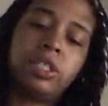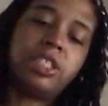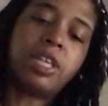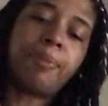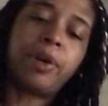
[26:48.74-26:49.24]

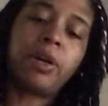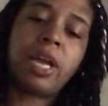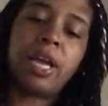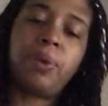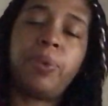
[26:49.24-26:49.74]
Summer
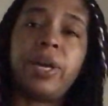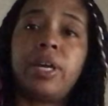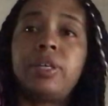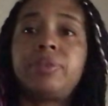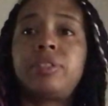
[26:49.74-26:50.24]
and
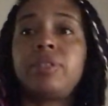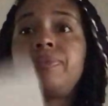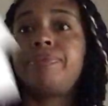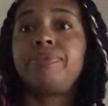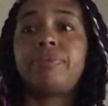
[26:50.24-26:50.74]
Wig. So
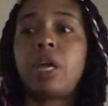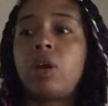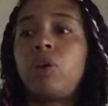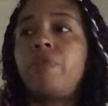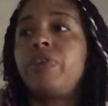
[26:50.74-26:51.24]
I
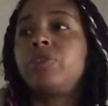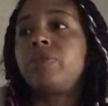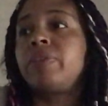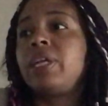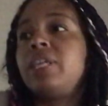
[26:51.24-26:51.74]
don't know if those
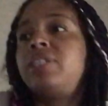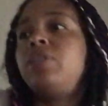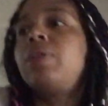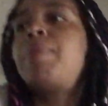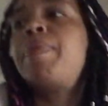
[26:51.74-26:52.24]
are related
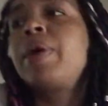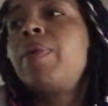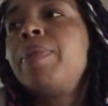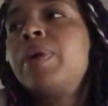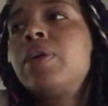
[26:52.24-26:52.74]
to you. Let me pick
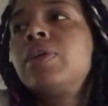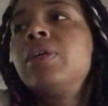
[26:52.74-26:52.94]
one more.